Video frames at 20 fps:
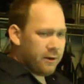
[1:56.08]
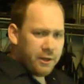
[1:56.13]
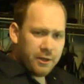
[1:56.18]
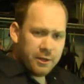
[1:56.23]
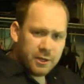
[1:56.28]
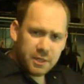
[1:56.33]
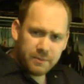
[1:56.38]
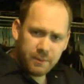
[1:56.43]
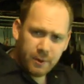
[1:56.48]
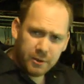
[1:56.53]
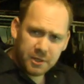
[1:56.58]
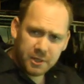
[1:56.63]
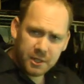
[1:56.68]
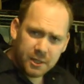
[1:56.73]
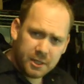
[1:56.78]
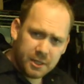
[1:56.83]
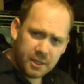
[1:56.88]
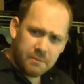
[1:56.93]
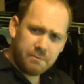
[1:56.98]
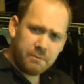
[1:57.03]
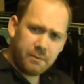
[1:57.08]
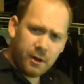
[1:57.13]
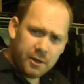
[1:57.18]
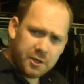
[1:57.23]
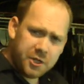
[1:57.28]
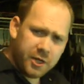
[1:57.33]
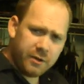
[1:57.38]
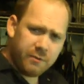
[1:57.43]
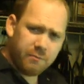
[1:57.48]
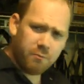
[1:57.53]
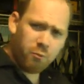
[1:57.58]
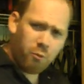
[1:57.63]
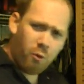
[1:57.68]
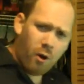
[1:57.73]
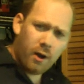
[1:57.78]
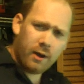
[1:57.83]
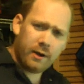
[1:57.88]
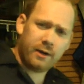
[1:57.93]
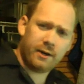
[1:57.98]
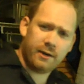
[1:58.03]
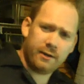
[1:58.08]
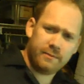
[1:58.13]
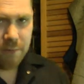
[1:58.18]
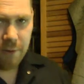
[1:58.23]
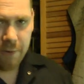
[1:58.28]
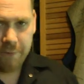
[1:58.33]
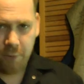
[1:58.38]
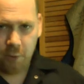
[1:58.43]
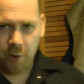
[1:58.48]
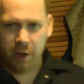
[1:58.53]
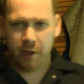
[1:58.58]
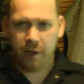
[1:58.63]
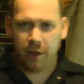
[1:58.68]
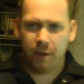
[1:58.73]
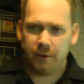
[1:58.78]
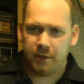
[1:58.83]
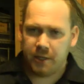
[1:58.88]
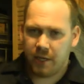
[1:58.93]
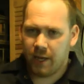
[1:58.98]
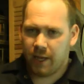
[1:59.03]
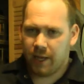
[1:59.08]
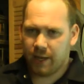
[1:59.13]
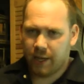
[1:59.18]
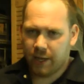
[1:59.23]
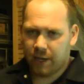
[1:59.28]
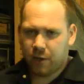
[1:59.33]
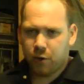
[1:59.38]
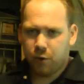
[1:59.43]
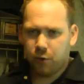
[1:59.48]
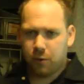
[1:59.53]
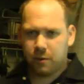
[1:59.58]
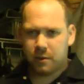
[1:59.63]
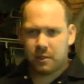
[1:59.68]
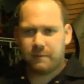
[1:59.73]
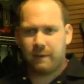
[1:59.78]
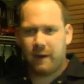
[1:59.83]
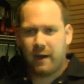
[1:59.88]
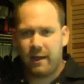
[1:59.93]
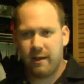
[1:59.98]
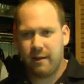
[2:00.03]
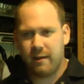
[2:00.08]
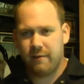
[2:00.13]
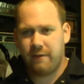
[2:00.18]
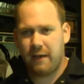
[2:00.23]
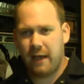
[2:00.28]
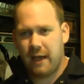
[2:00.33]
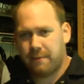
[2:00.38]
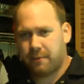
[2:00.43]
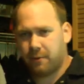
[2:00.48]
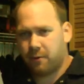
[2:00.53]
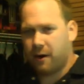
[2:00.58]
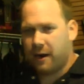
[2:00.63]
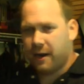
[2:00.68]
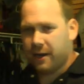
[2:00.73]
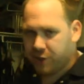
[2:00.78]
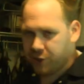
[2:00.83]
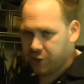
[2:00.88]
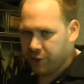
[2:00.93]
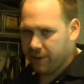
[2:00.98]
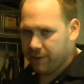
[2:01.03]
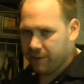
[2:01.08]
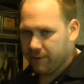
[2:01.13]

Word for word: you're supposed to submerge it in water before you use it. it. It cools via evaporation.